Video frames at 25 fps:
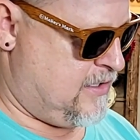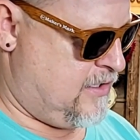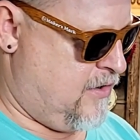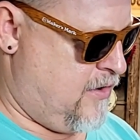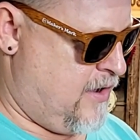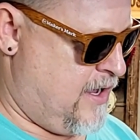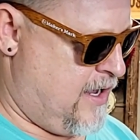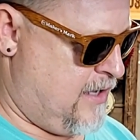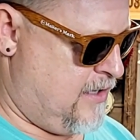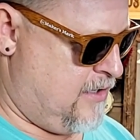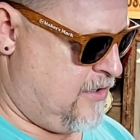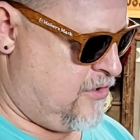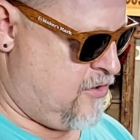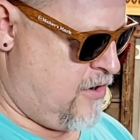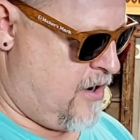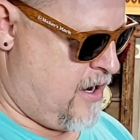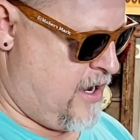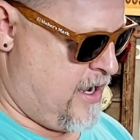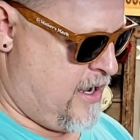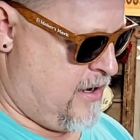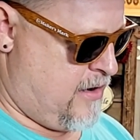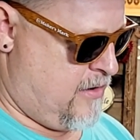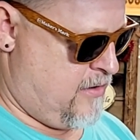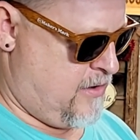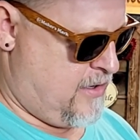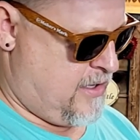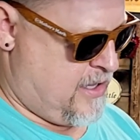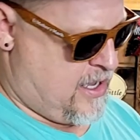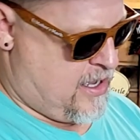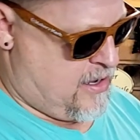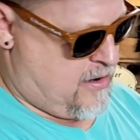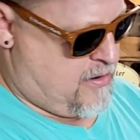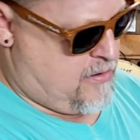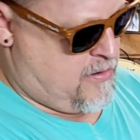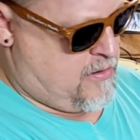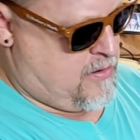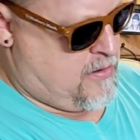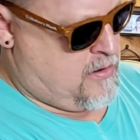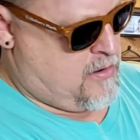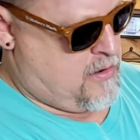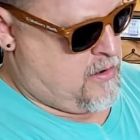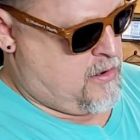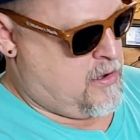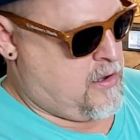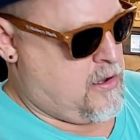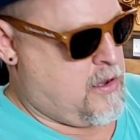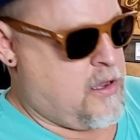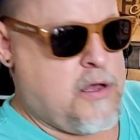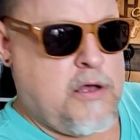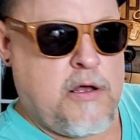go ahead and try it. Look at that.
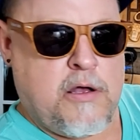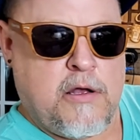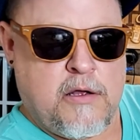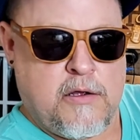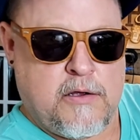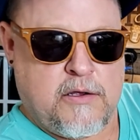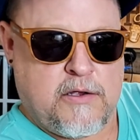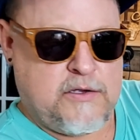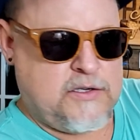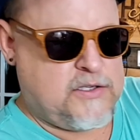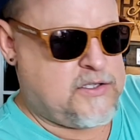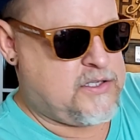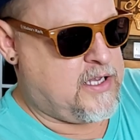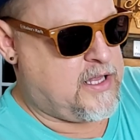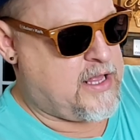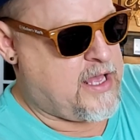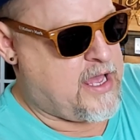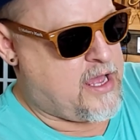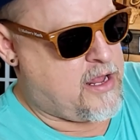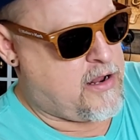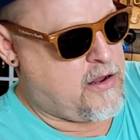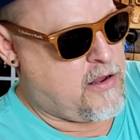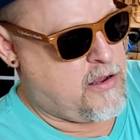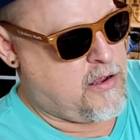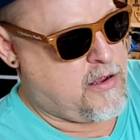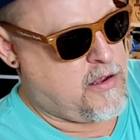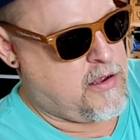You see that?